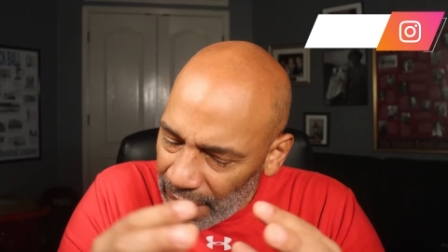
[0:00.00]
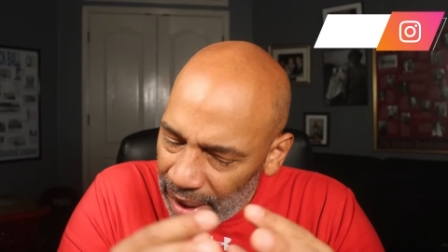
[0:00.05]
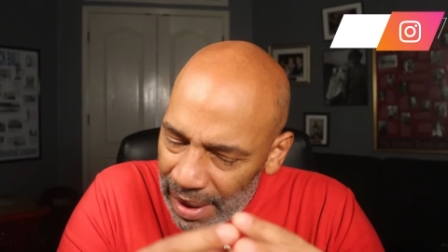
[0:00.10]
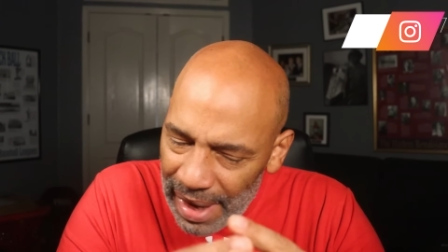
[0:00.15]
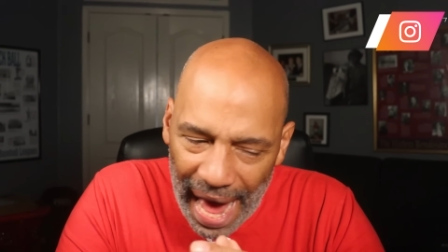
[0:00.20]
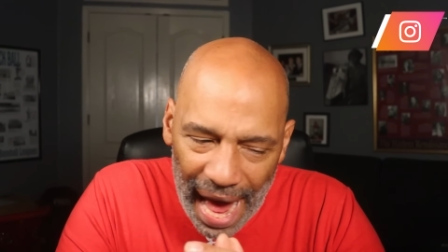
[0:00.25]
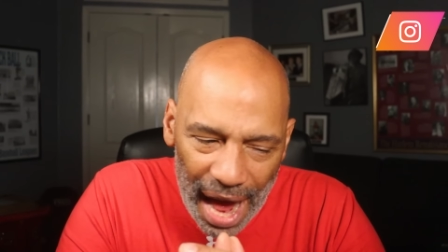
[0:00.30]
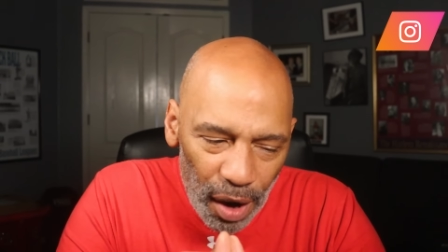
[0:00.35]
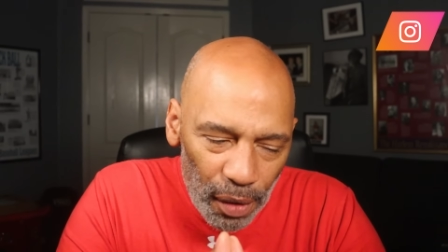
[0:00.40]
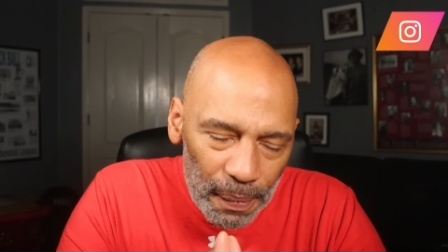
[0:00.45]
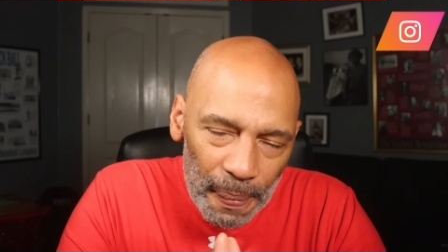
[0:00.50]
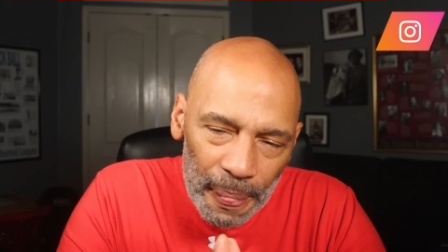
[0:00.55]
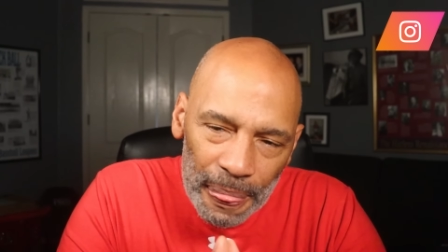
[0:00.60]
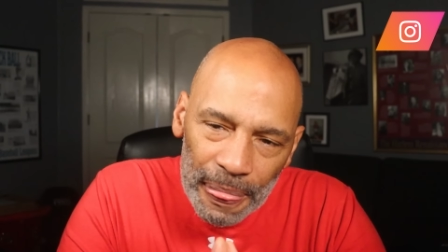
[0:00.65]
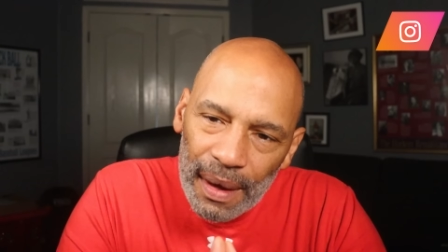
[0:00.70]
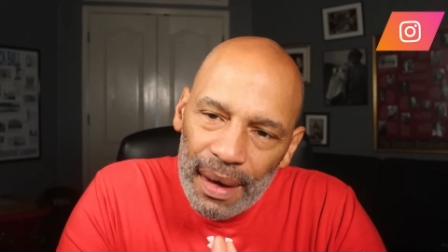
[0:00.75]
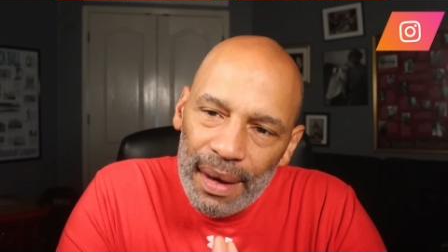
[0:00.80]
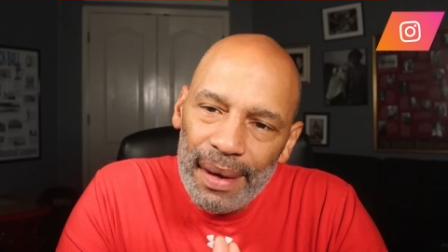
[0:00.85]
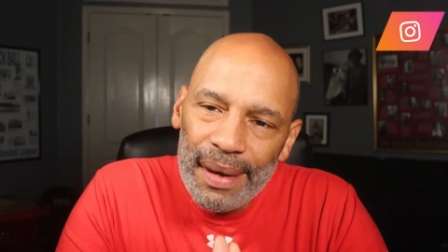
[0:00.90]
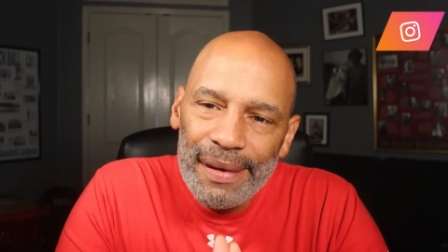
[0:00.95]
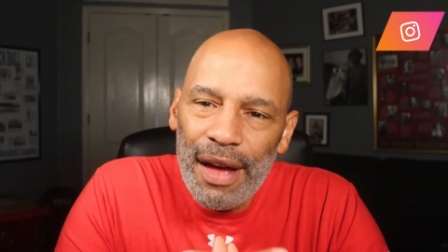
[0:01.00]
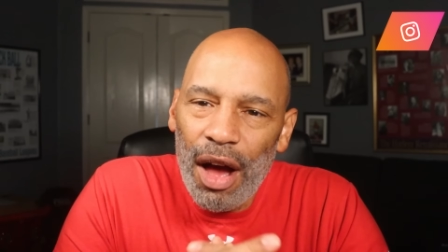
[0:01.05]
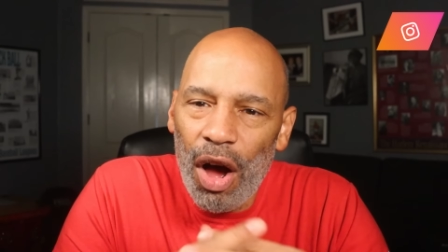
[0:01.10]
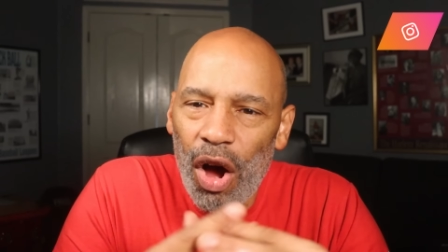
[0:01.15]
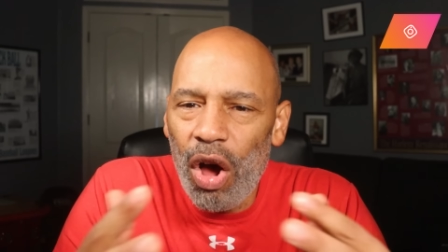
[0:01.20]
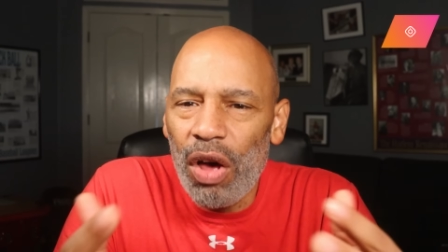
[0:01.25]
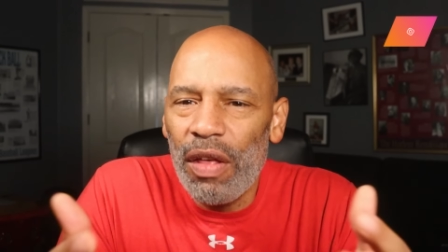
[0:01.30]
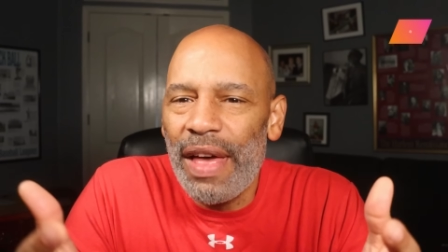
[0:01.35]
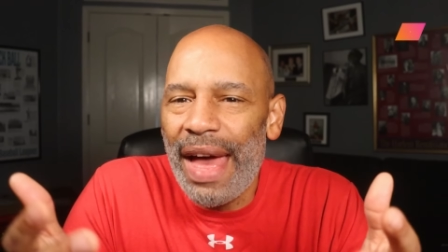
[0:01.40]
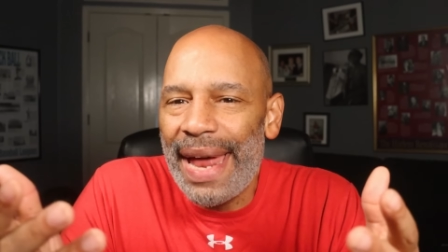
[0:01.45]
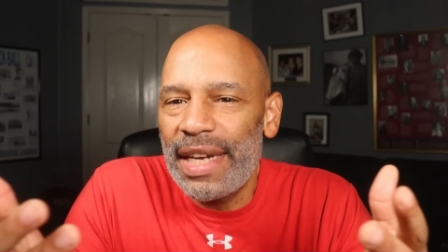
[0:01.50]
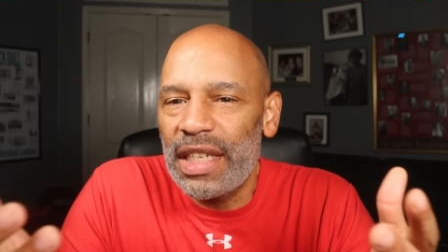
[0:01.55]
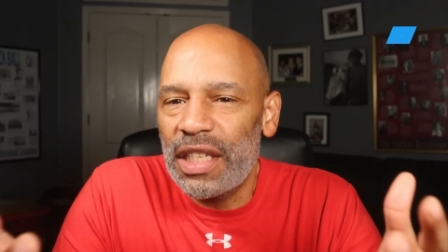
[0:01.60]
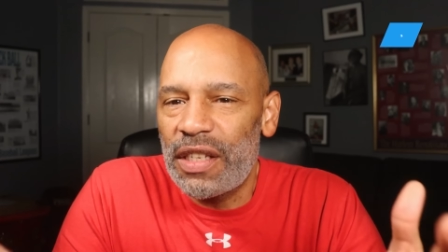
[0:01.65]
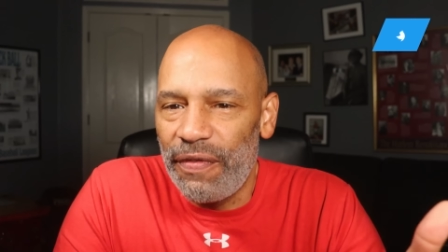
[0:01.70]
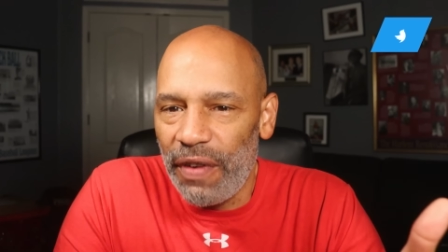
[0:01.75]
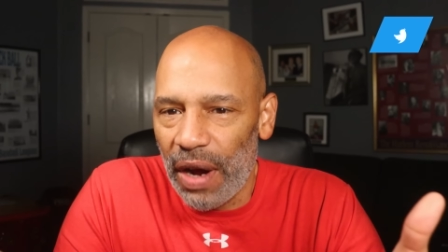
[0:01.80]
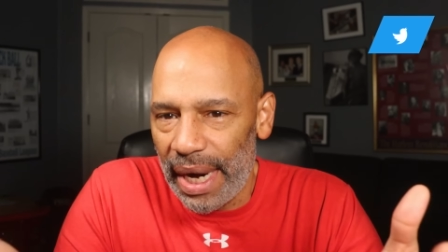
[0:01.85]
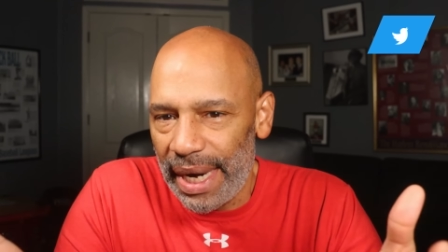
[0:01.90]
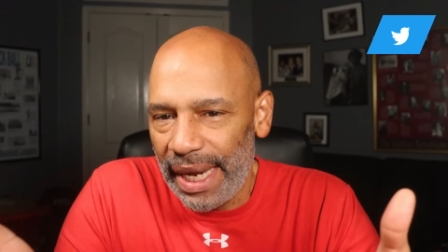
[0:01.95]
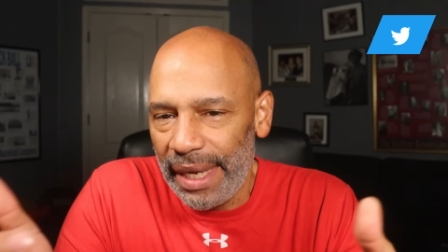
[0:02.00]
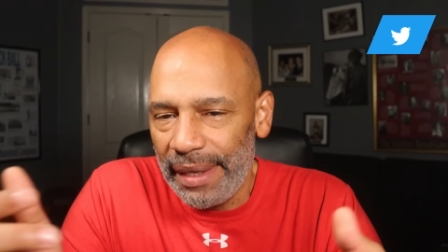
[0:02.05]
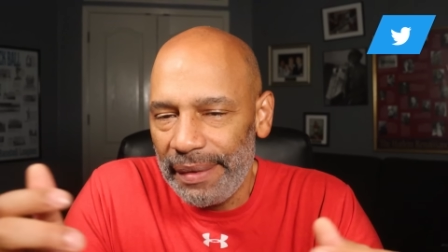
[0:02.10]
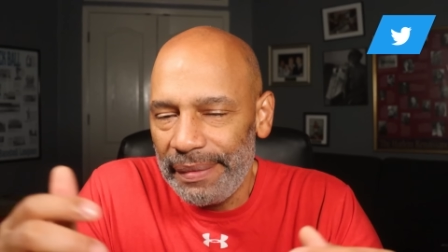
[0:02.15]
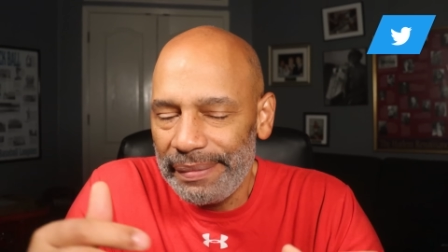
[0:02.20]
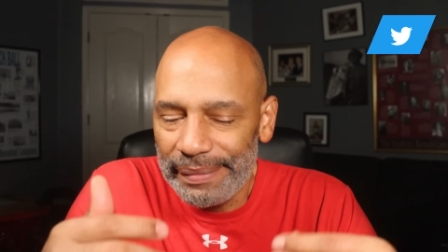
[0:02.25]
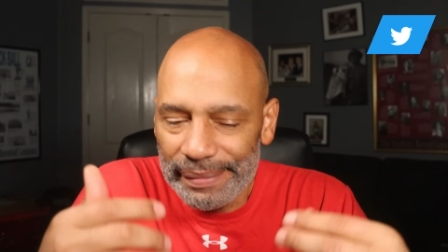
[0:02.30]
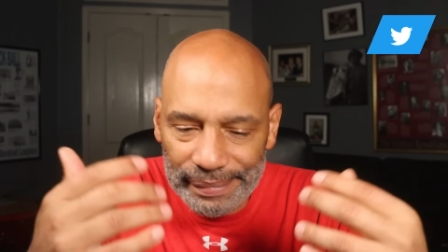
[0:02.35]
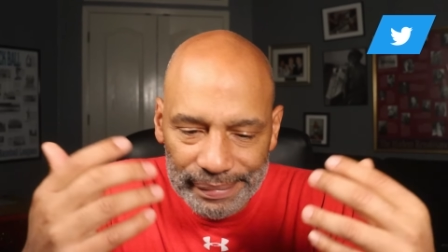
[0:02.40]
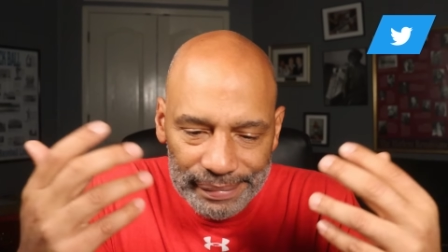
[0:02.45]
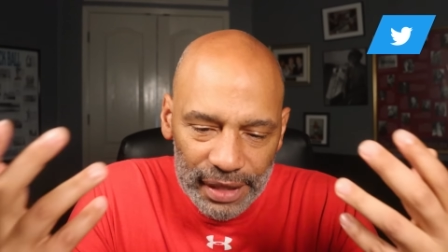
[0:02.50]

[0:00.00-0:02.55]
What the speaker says: Now, all that is funny,